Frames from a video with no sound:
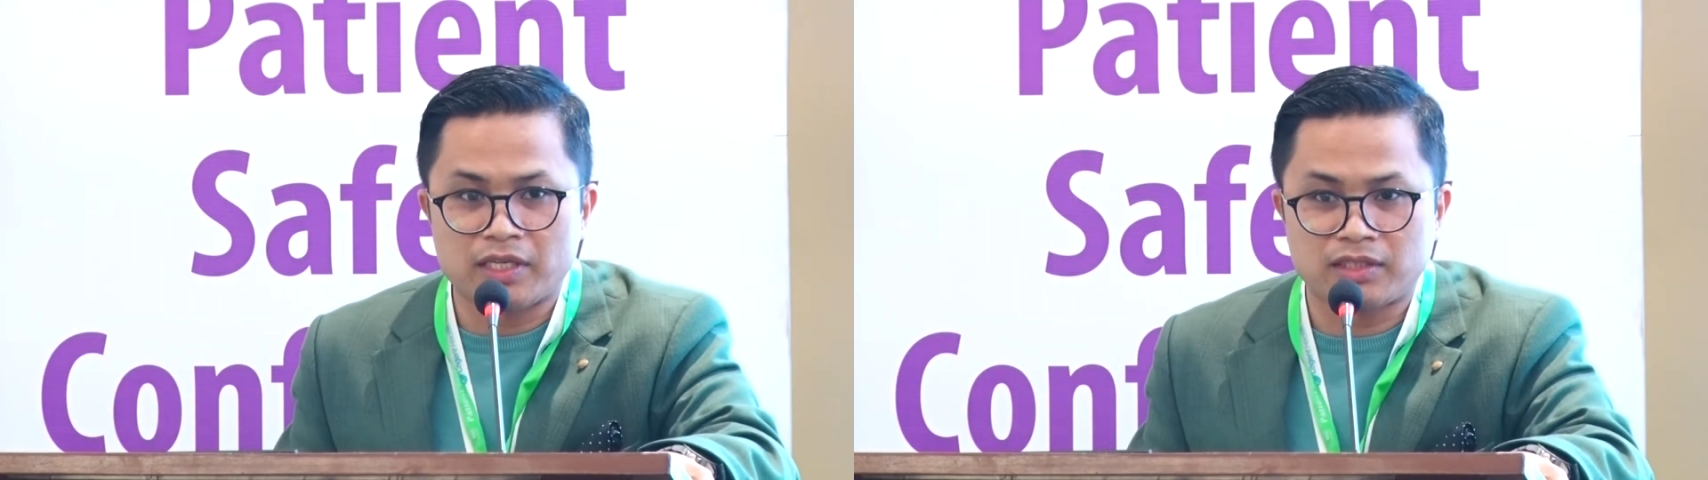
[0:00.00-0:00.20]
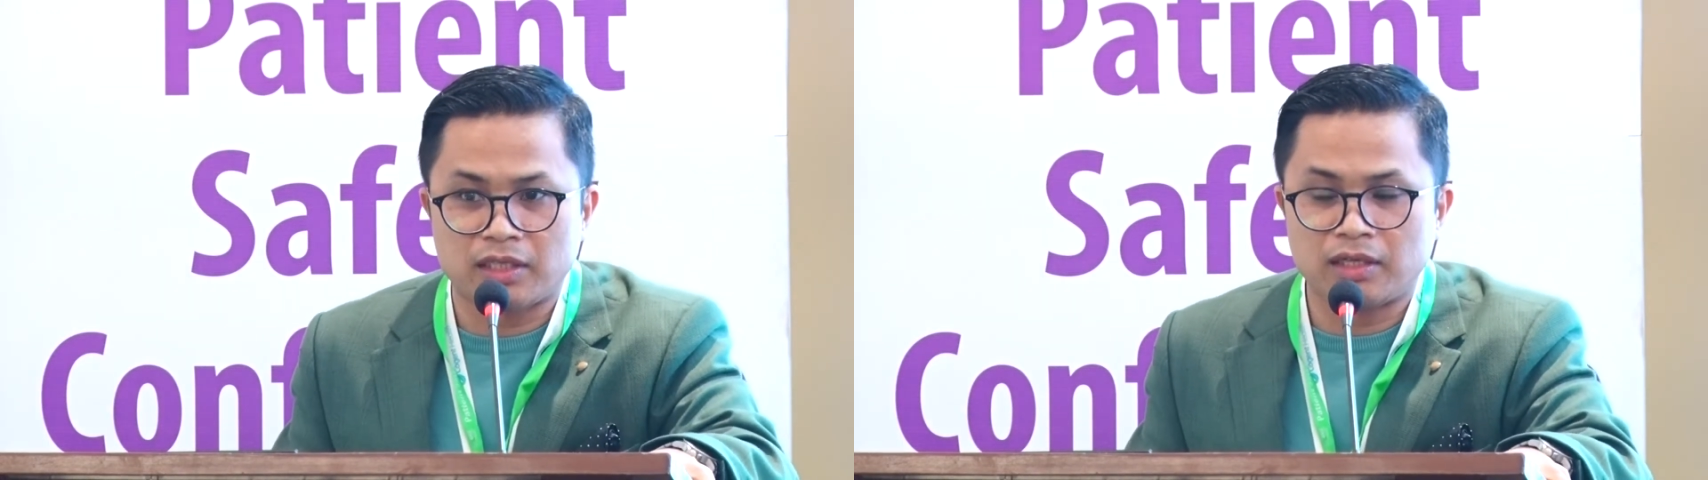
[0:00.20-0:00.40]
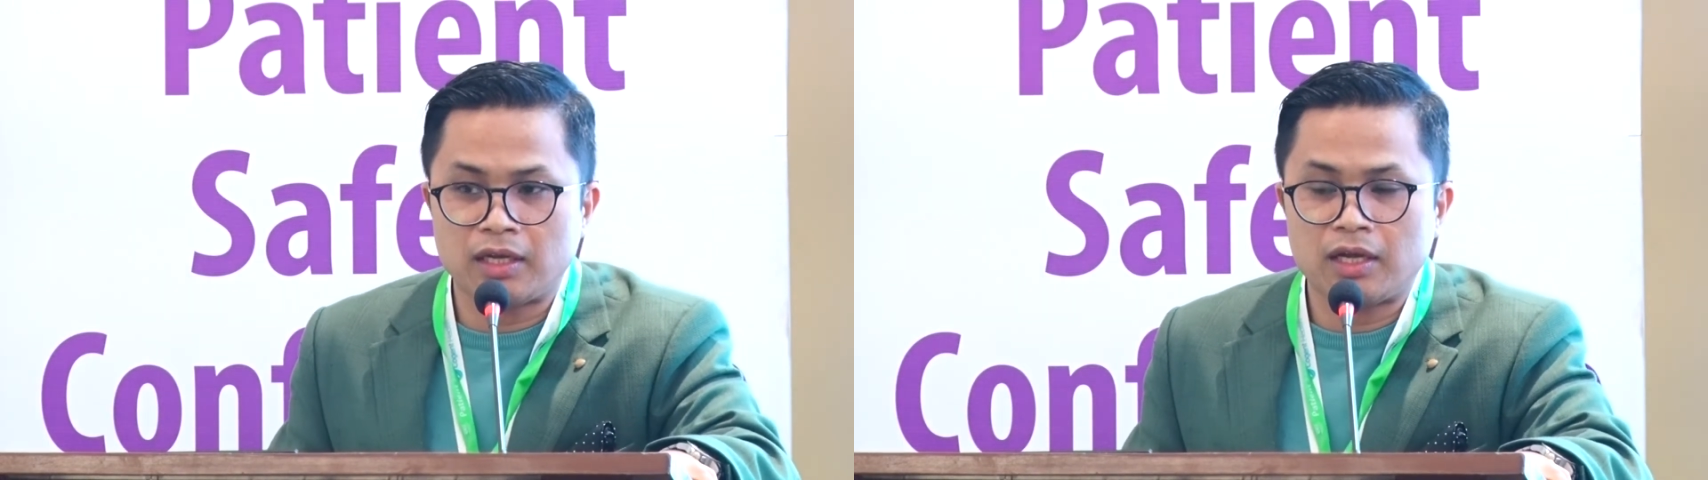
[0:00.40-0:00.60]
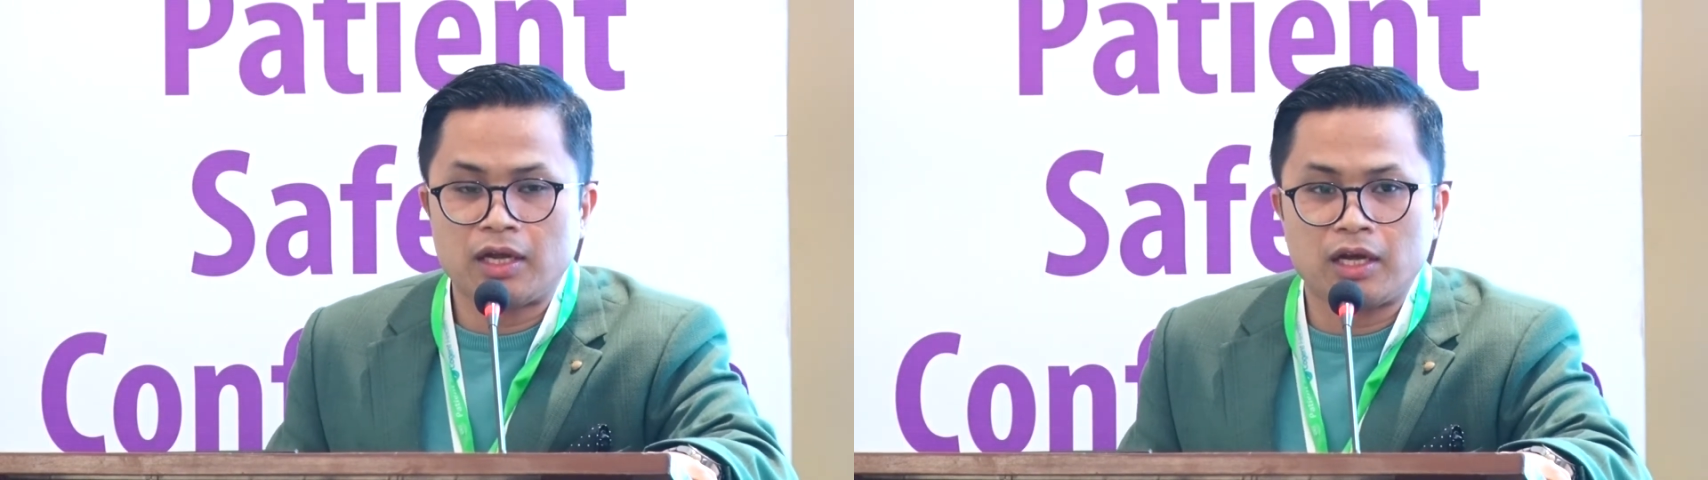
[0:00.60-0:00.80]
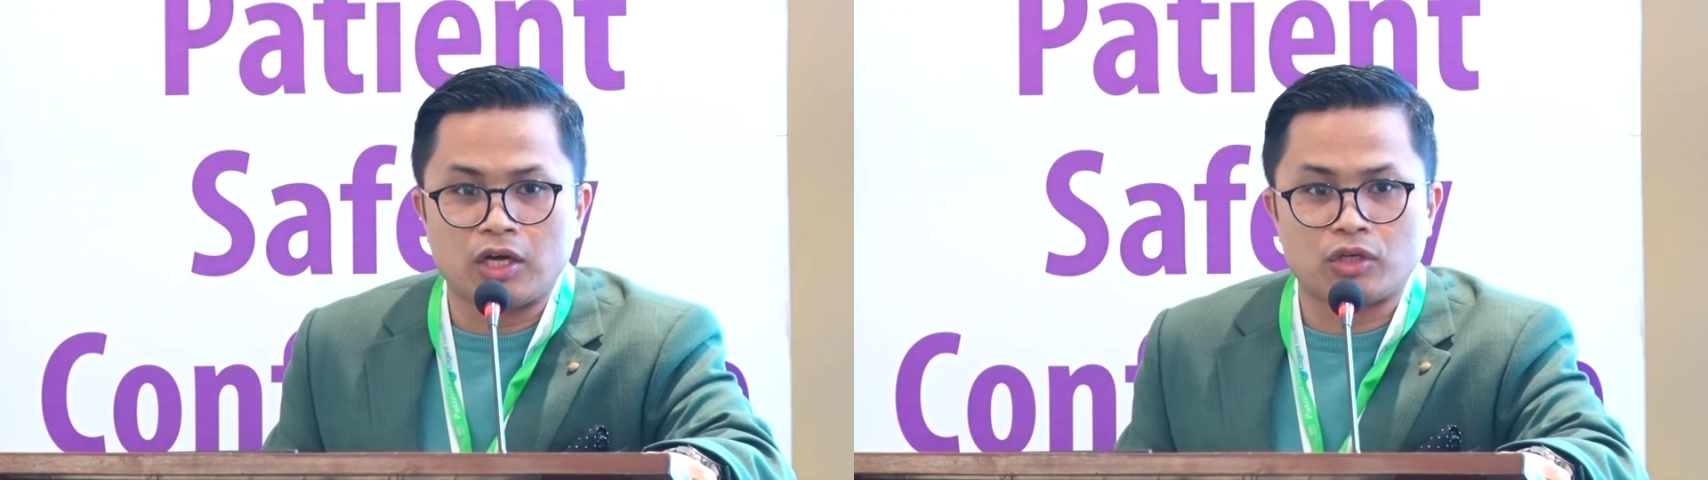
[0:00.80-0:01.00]
medicine
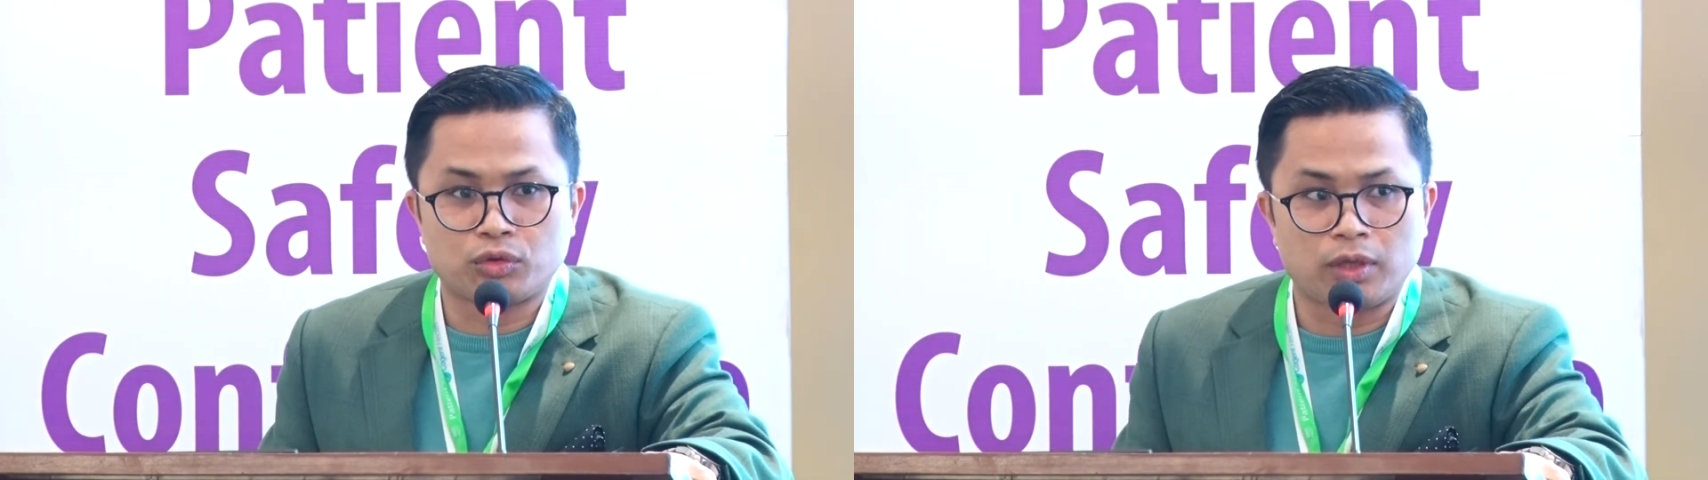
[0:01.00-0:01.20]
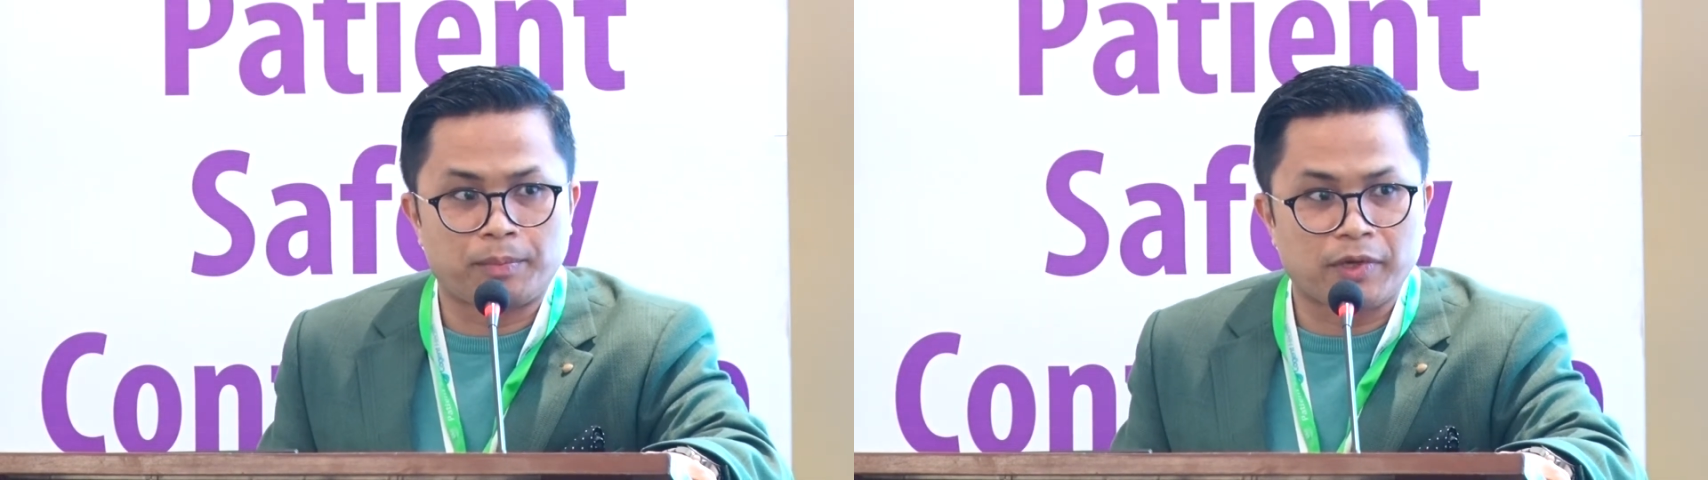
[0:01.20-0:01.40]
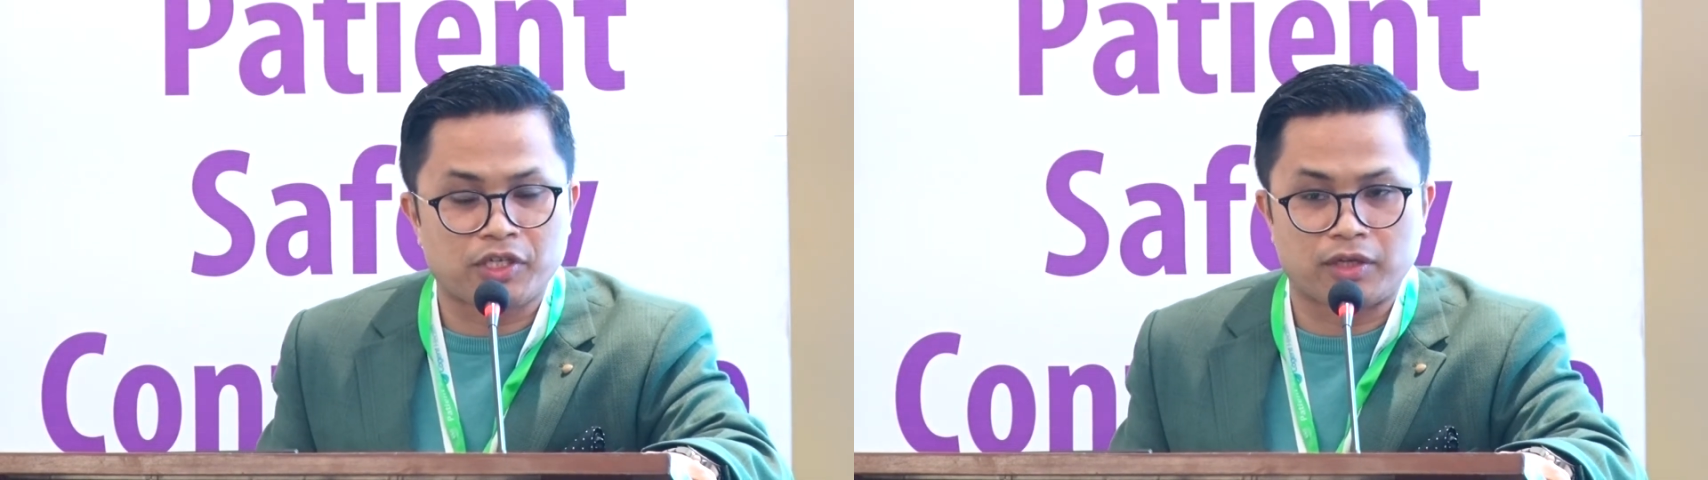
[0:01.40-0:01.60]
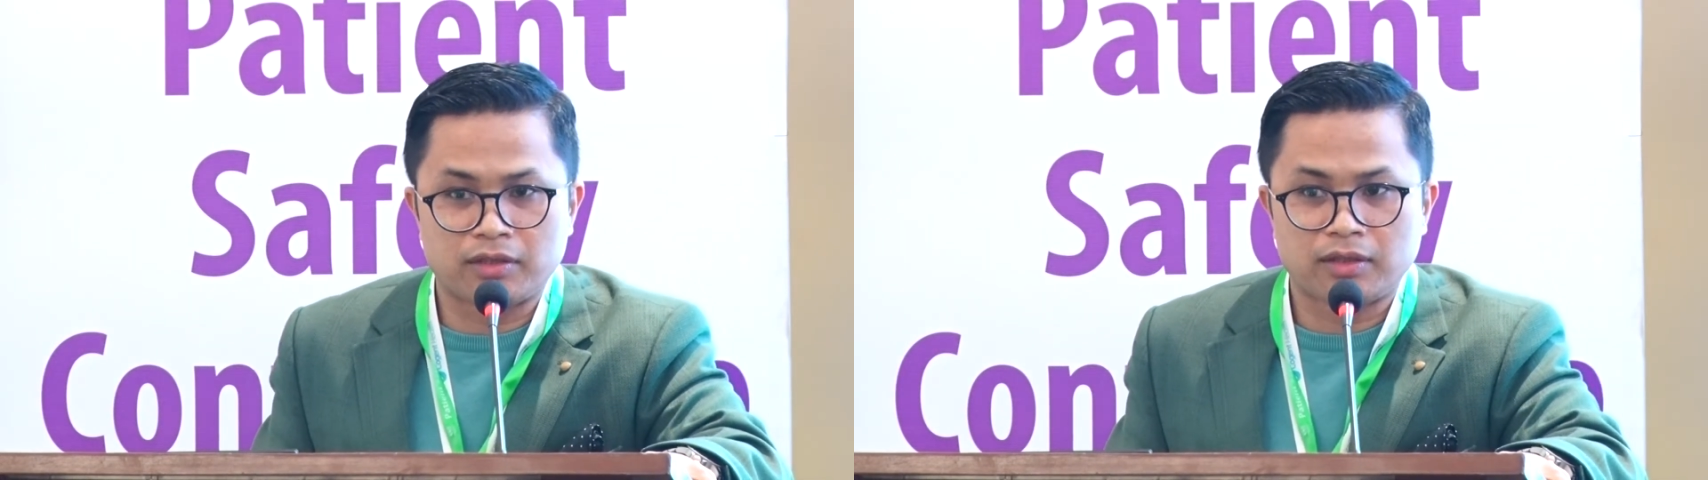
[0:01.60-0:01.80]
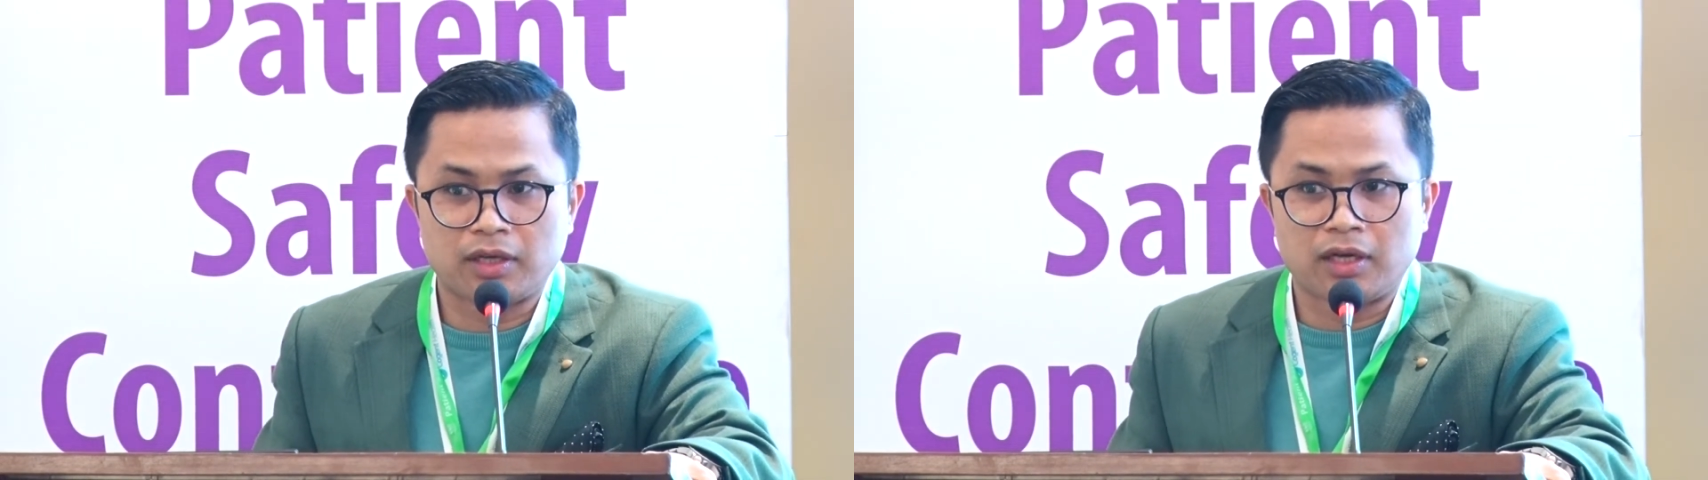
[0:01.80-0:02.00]
to the
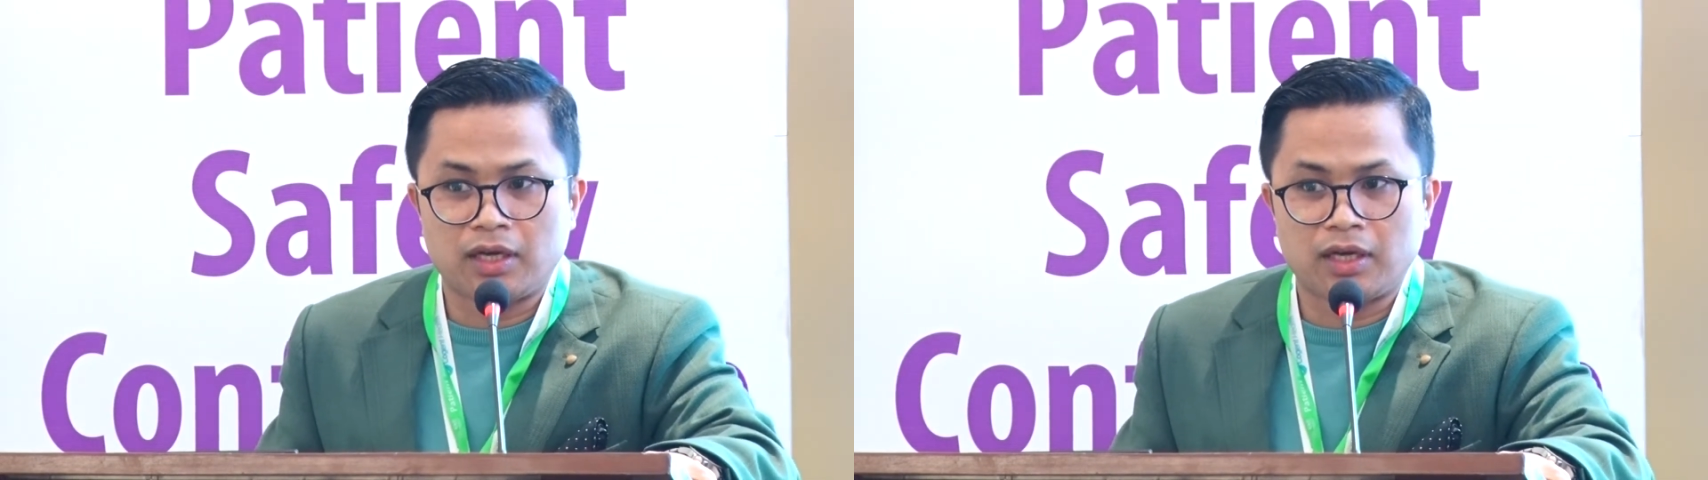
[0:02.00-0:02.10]
patient.